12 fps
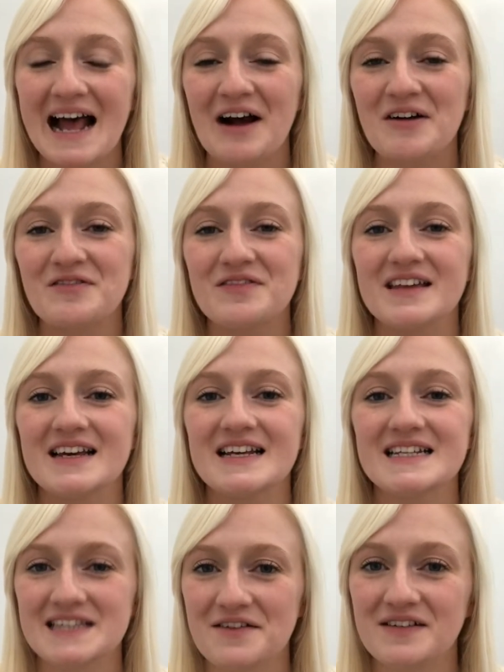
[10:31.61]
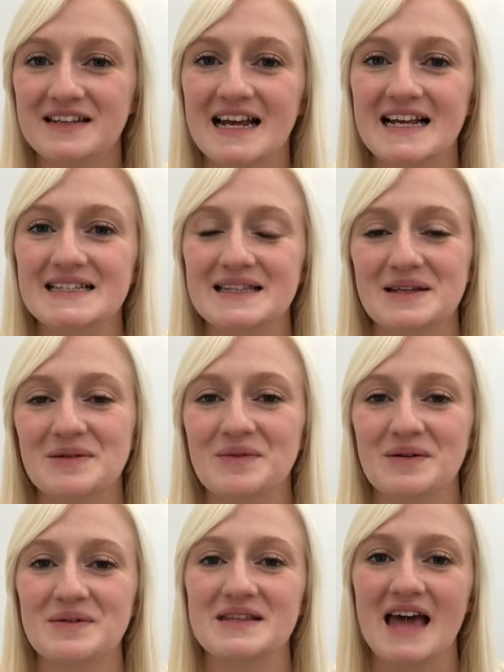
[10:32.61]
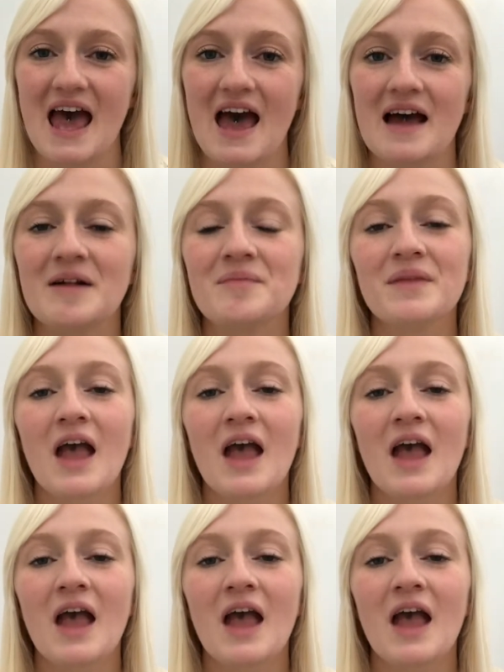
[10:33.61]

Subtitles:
out of the 7 days that we were there.